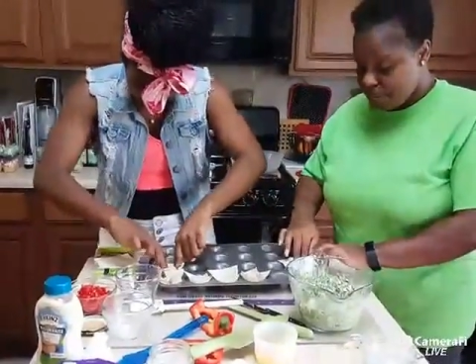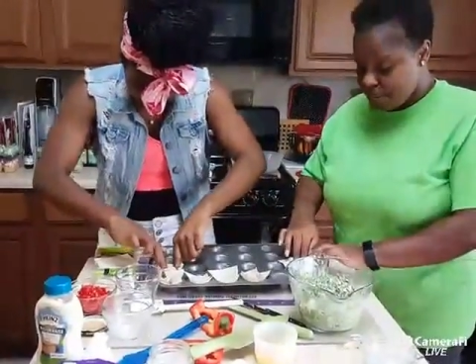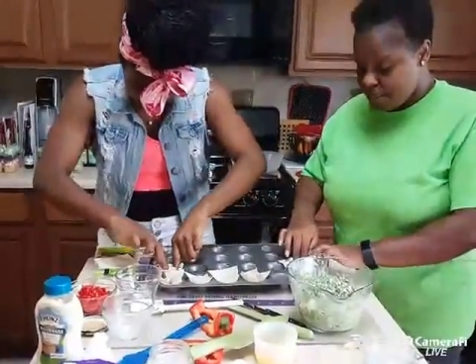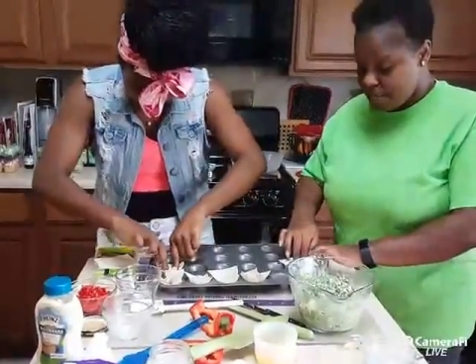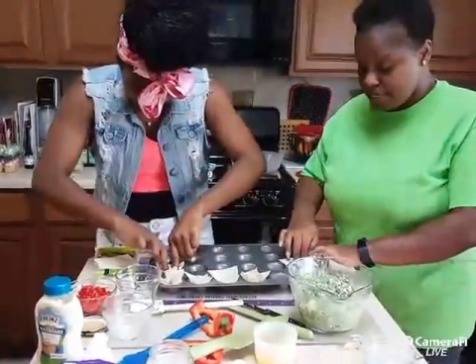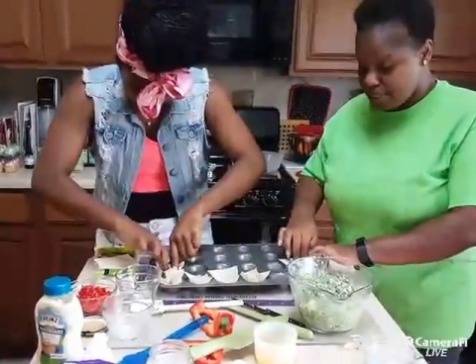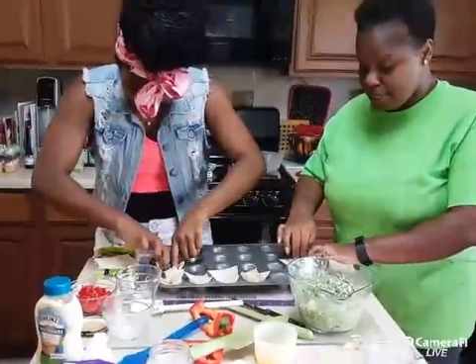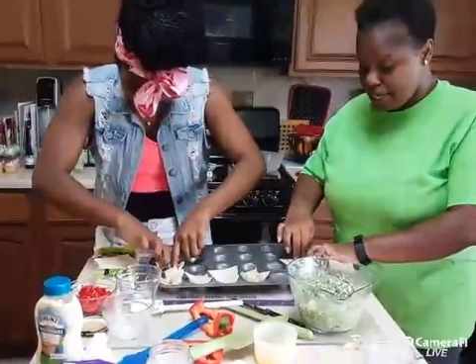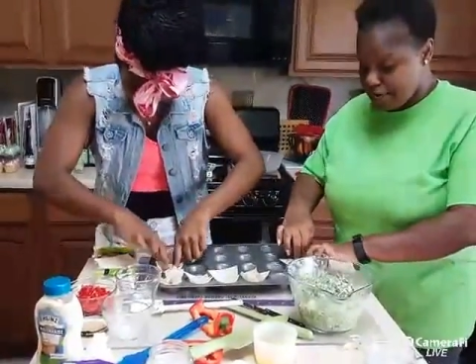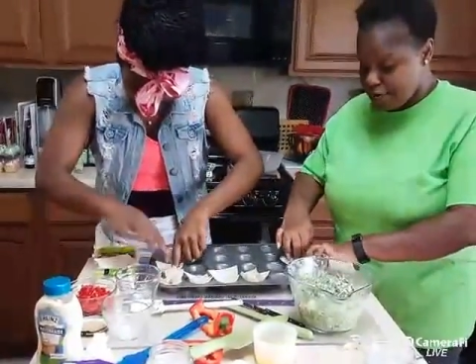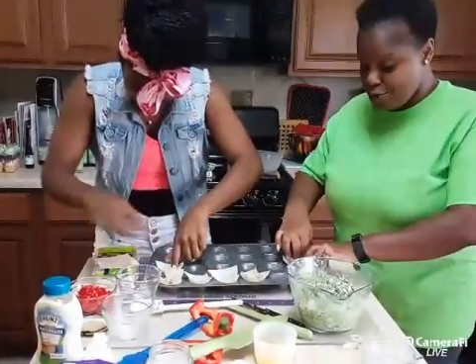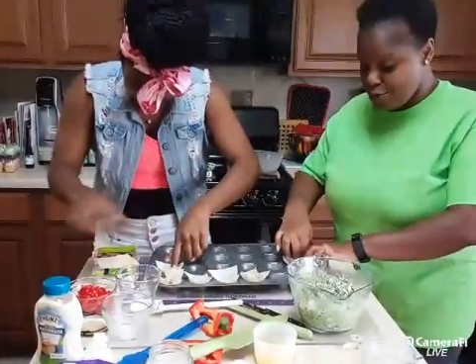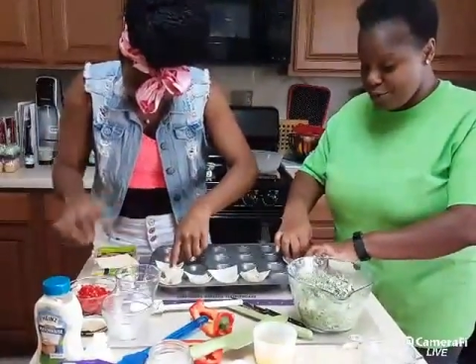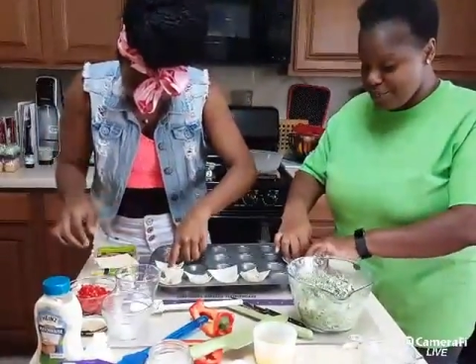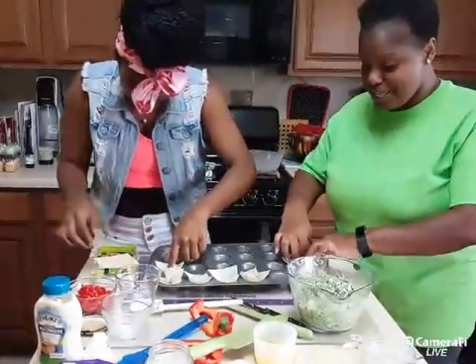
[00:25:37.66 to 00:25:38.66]
And that they
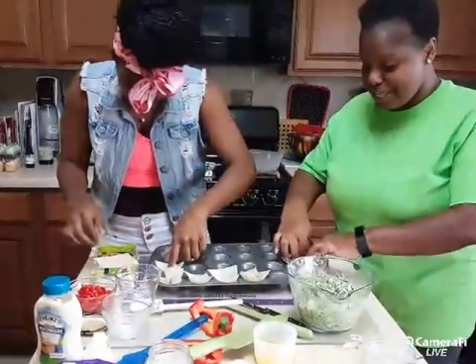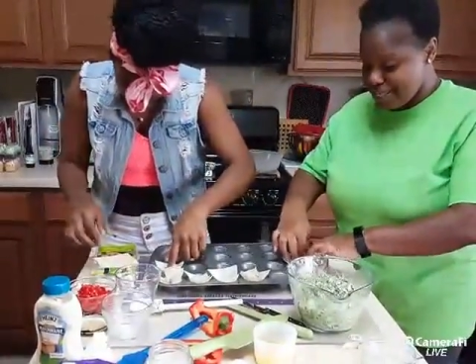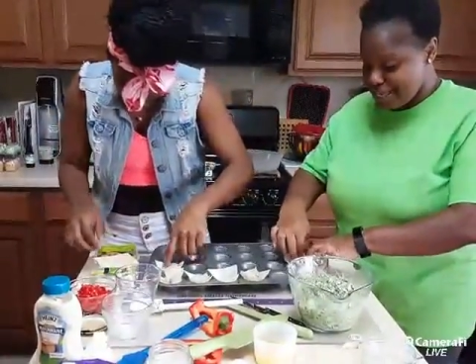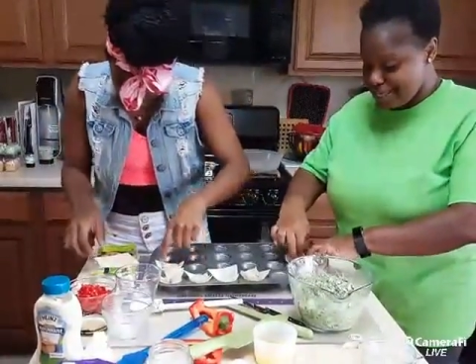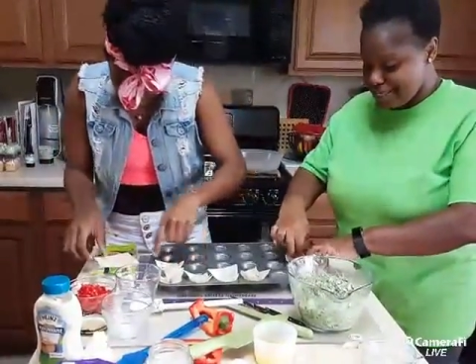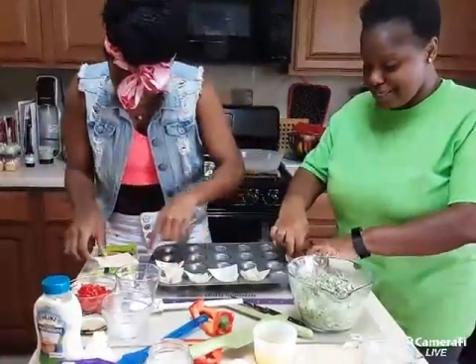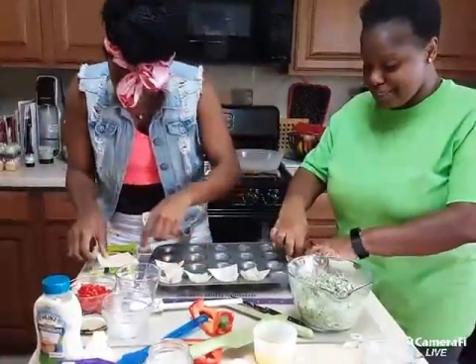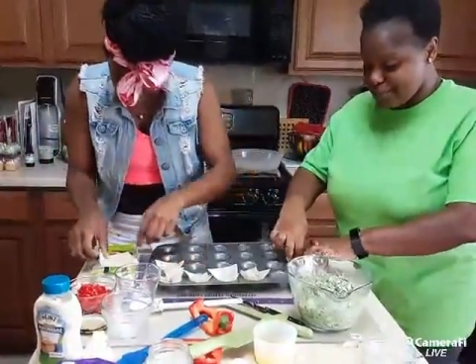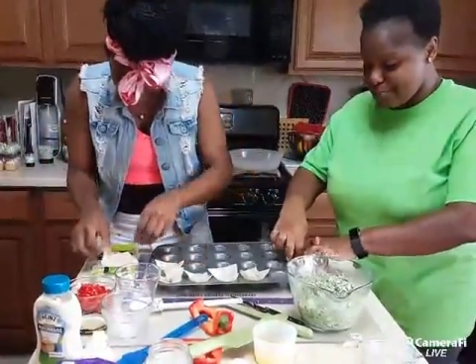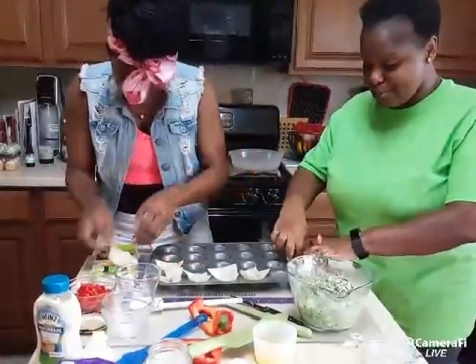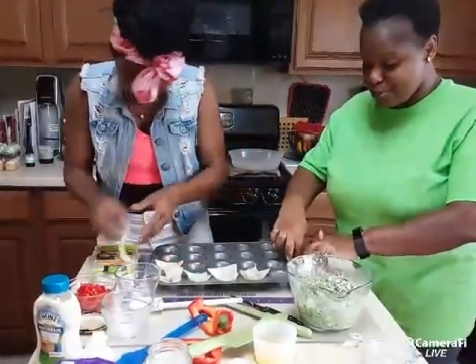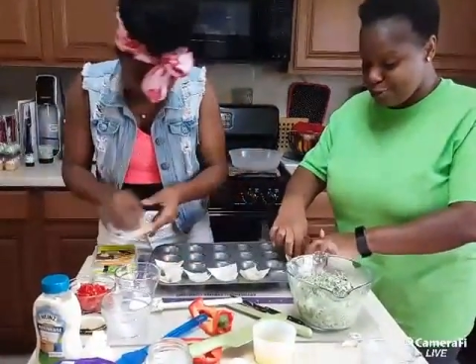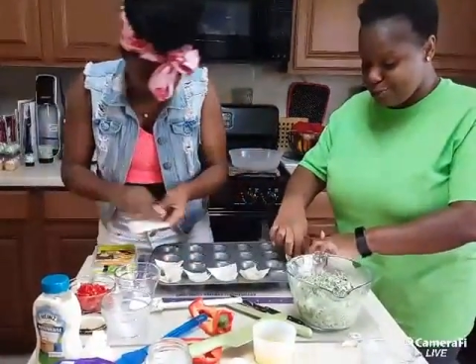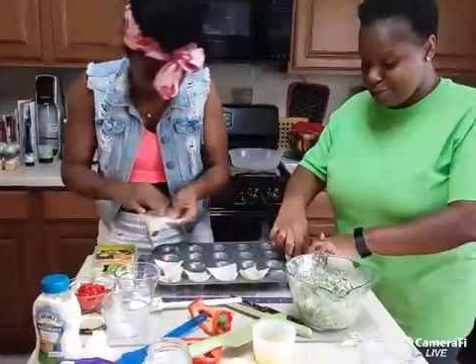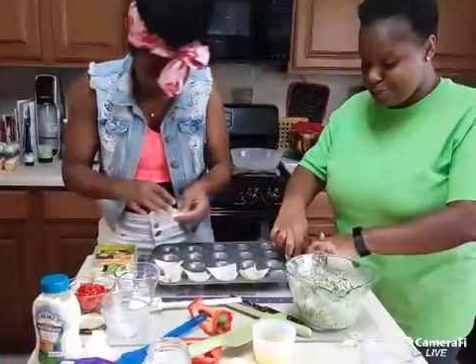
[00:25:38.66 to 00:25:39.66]
doing what they think they're
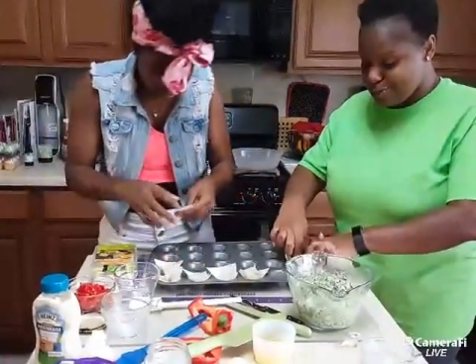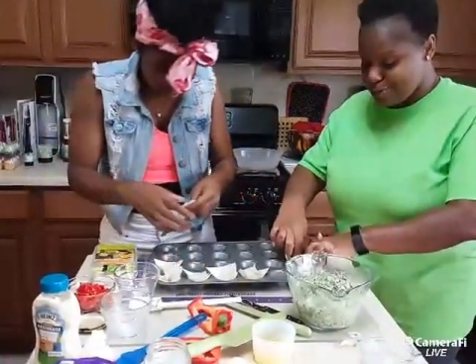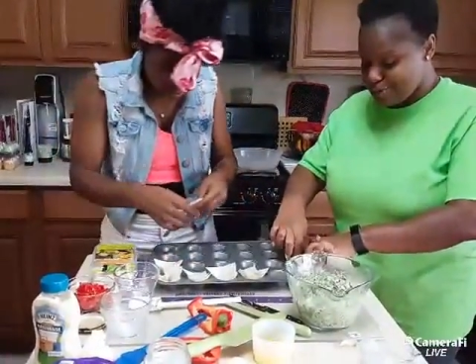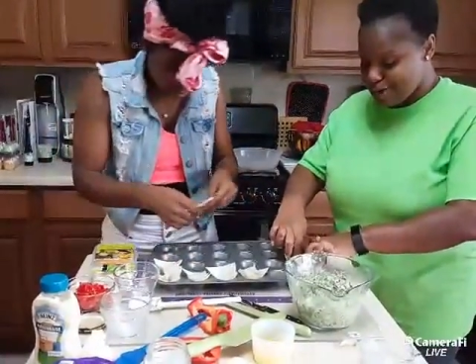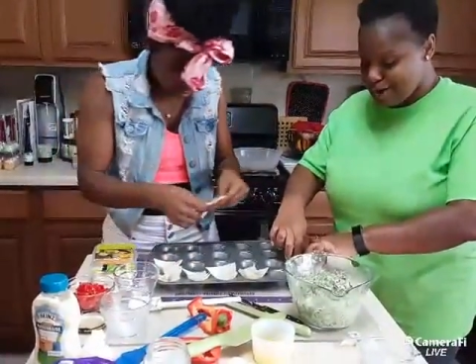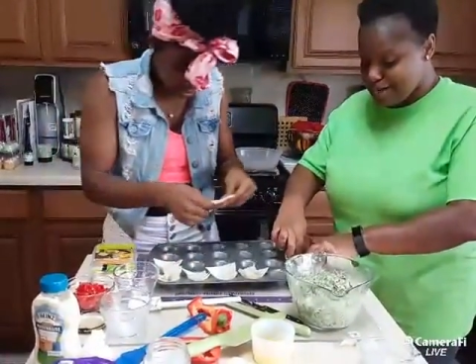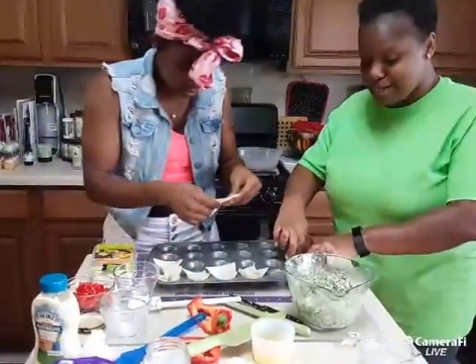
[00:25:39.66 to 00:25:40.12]
supposed to be doing, right?